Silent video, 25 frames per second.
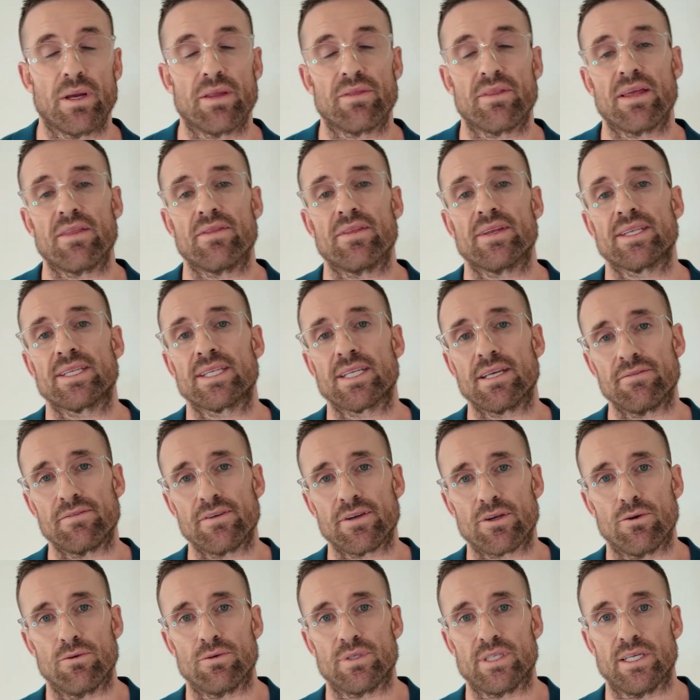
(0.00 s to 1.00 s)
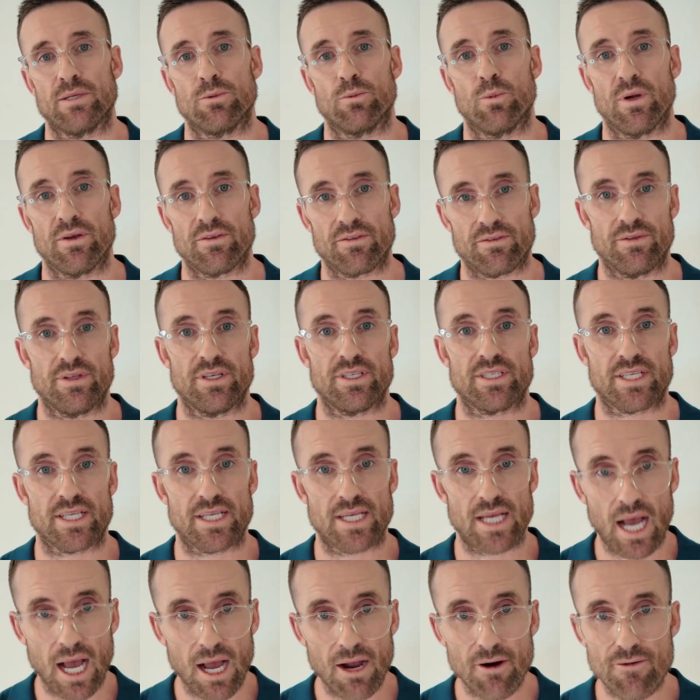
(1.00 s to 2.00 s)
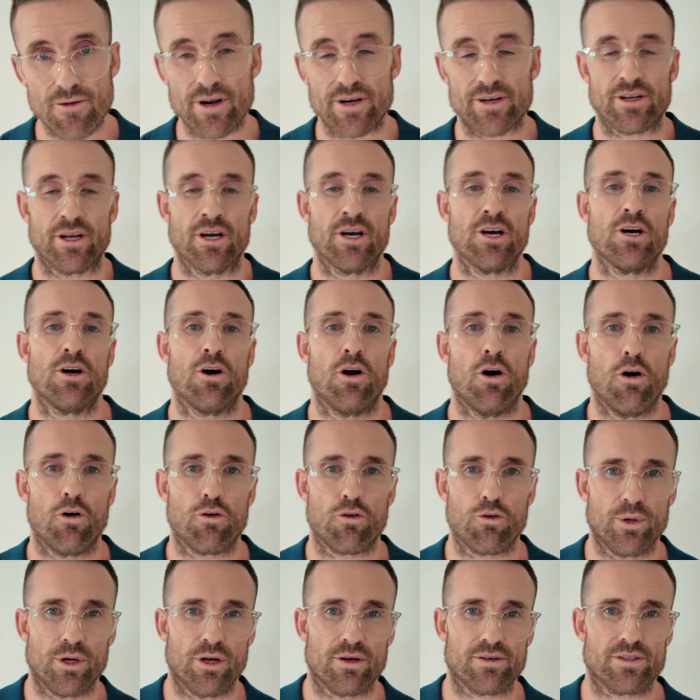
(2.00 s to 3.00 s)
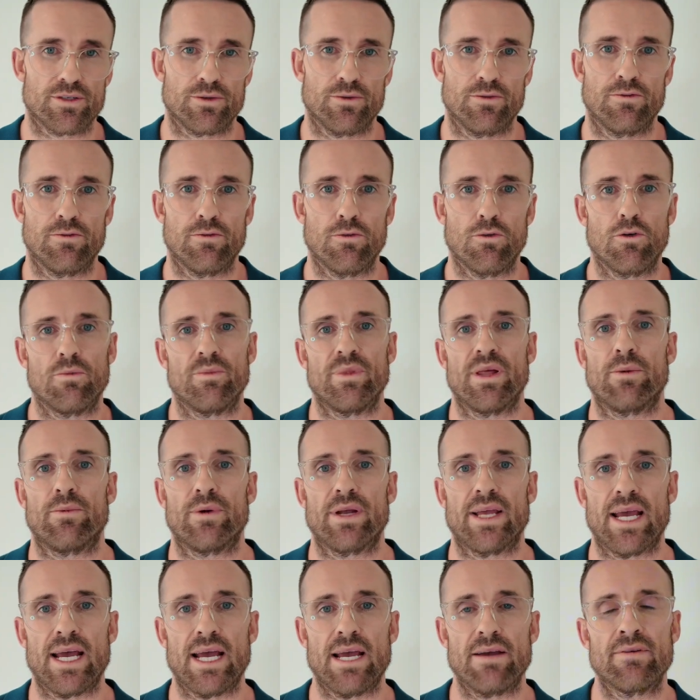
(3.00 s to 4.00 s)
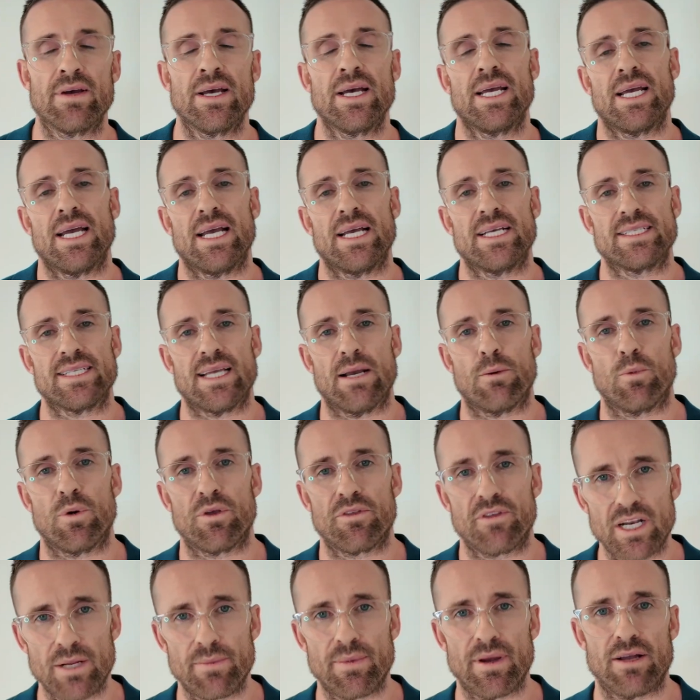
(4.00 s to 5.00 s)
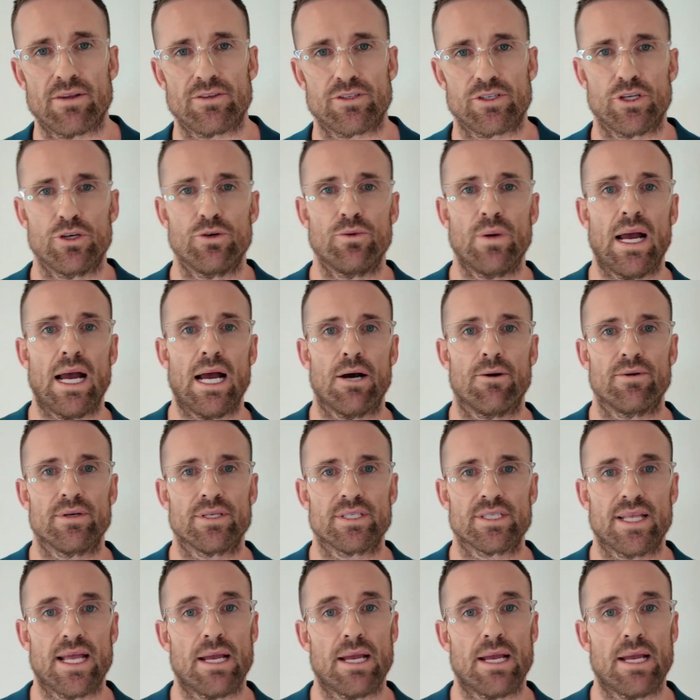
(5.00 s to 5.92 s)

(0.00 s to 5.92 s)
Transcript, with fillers: but then the difficulty with this current oral minoxidil form that we have is that within about two hours,